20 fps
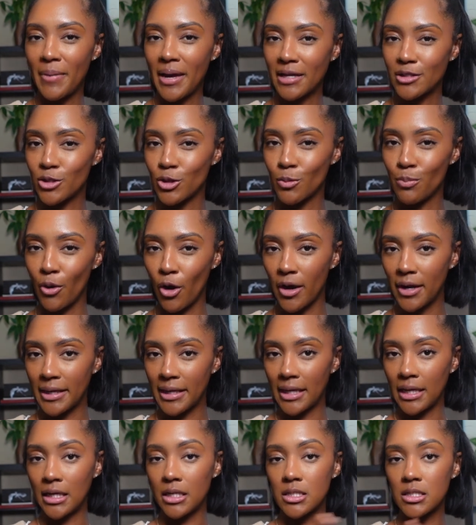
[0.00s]
back to the
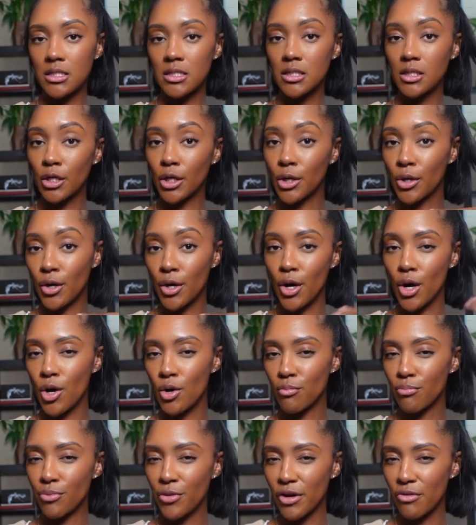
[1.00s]
party. It's your girl,
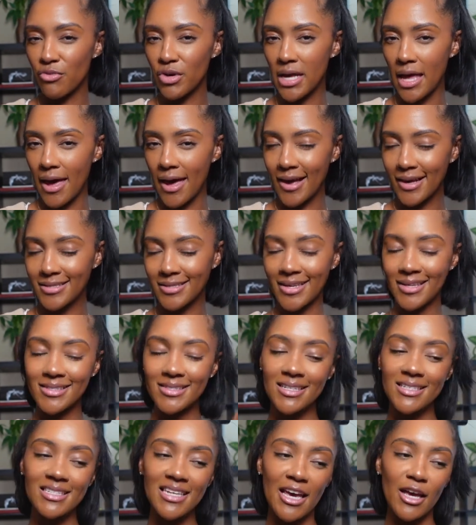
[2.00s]
Britt Reacts, and
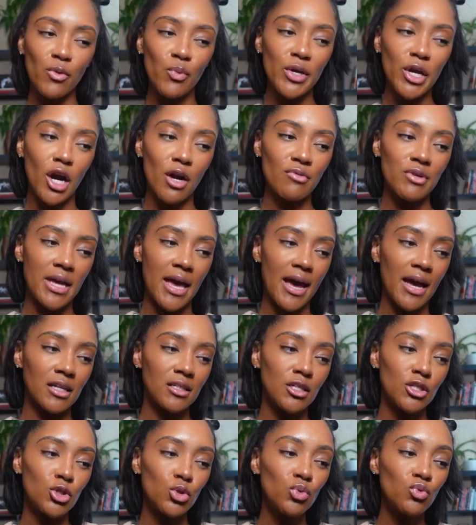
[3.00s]
today we are
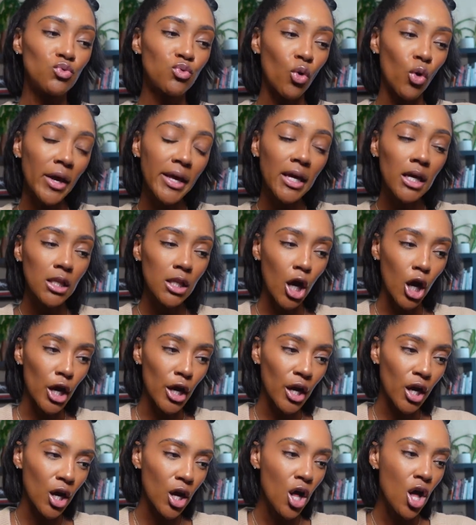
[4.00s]
reacting to Roy
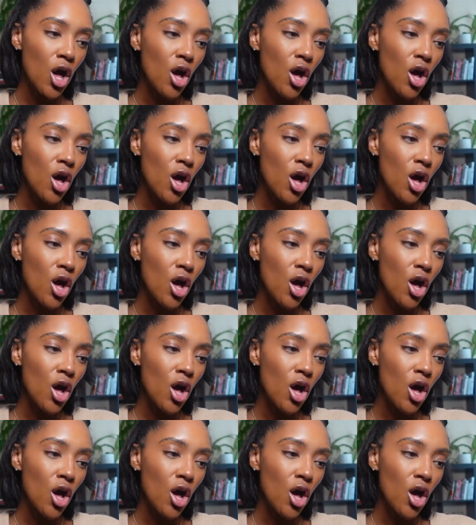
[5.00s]
Clark,